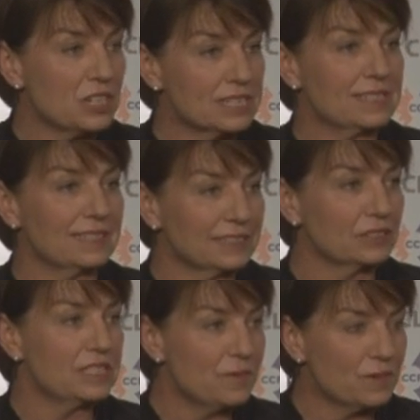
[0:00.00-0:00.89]
just a
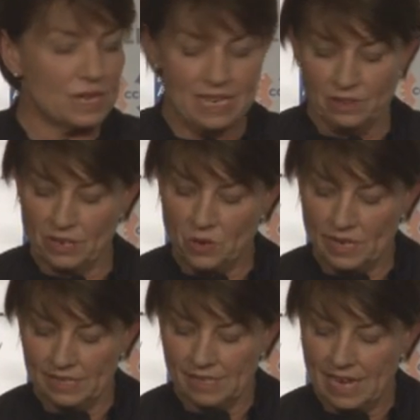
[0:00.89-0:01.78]
little different here in
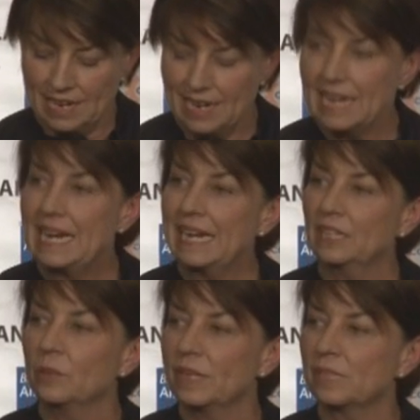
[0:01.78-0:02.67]
Queensland
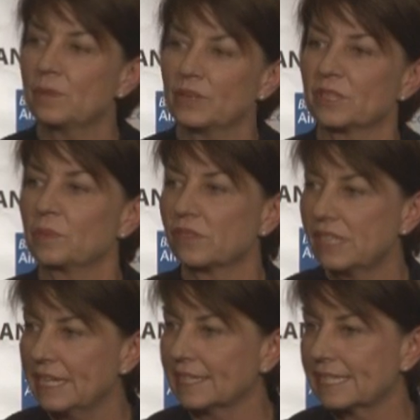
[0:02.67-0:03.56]
in the best possible
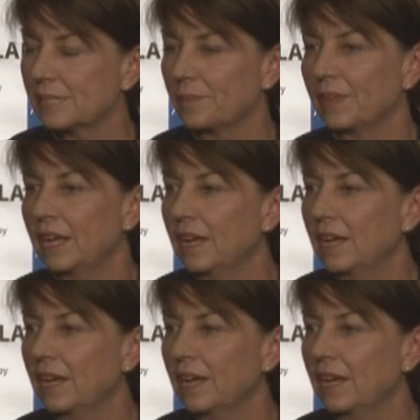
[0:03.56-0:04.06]
sense.